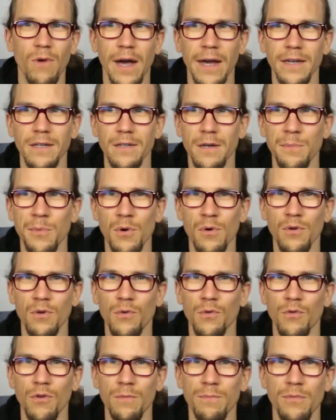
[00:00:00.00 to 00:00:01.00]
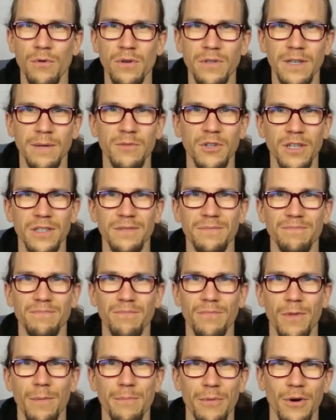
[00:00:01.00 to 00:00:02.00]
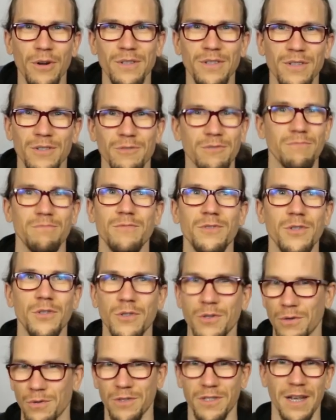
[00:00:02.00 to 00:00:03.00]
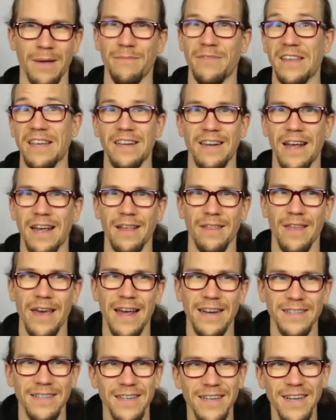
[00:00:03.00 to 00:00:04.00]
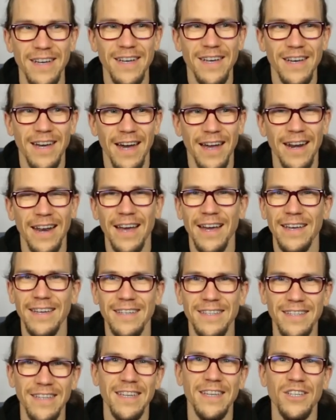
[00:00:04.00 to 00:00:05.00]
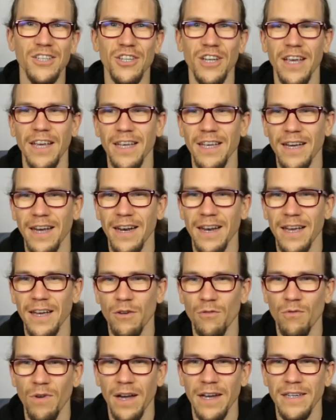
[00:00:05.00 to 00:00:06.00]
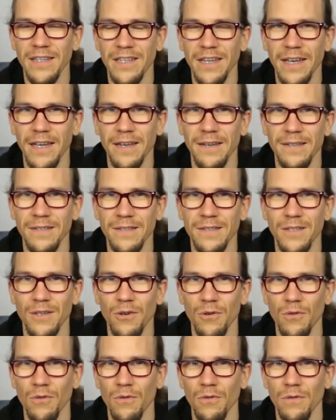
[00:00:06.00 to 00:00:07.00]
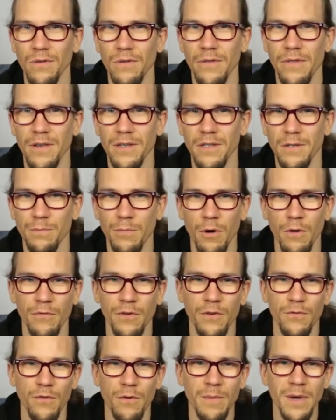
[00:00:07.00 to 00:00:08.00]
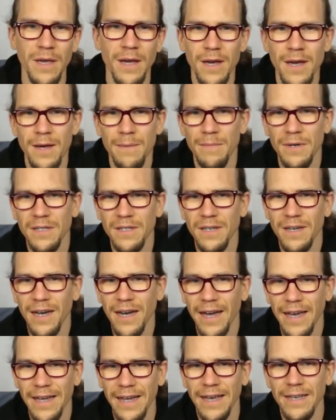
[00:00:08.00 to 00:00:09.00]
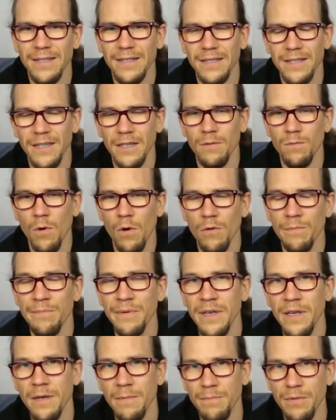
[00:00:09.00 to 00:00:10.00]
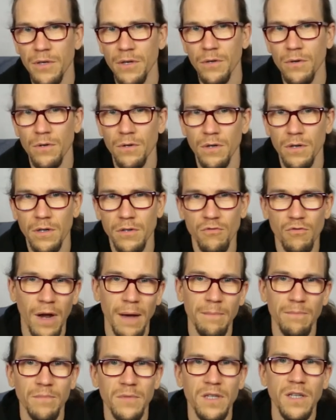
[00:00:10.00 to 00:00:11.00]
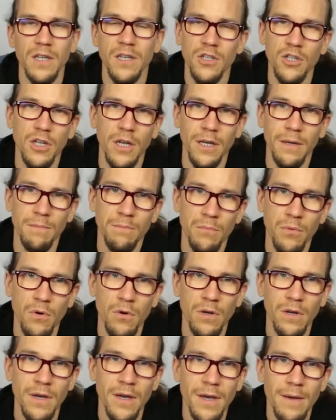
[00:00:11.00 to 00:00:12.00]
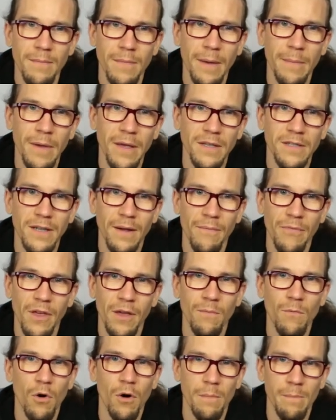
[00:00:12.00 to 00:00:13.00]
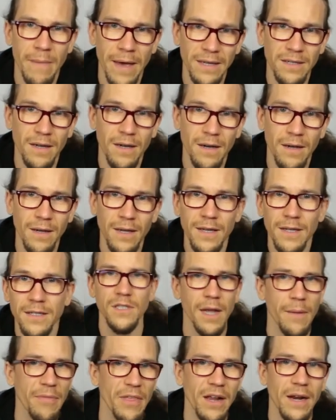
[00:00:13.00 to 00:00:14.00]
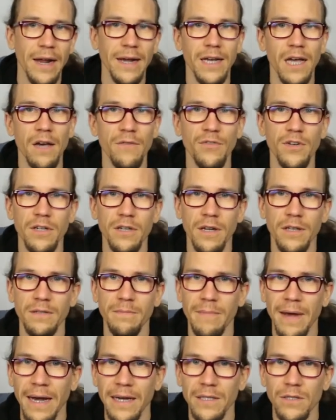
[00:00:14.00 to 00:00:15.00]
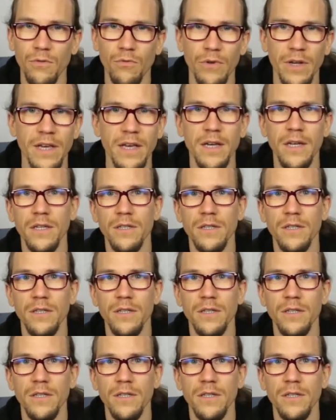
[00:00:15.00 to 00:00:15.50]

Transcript: write a book or books. I'm just the person to do something like that. I like teaching, I like writing, so this is perfect for me. But I guess it won't be a pure drum teaching book, maybe something more meta, something like Effortless Mastery,